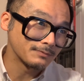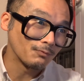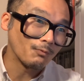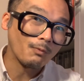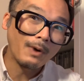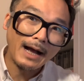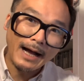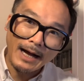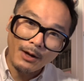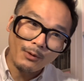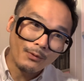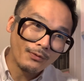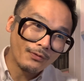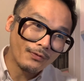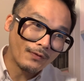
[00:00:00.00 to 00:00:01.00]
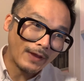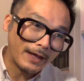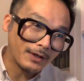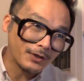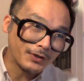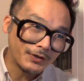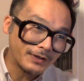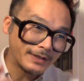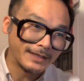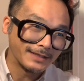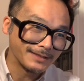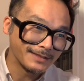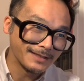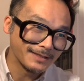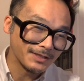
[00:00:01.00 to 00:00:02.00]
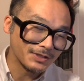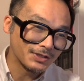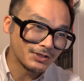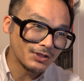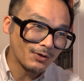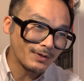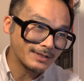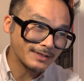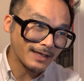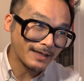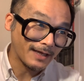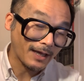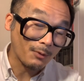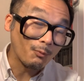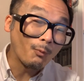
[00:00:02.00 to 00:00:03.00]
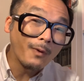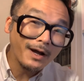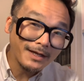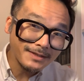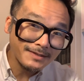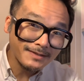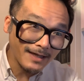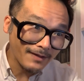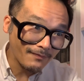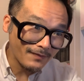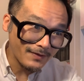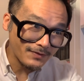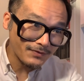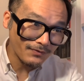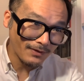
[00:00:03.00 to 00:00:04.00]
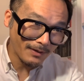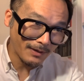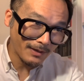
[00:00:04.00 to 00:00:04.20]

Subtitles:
Wow, thank goodness. This is so exciting. And what a set this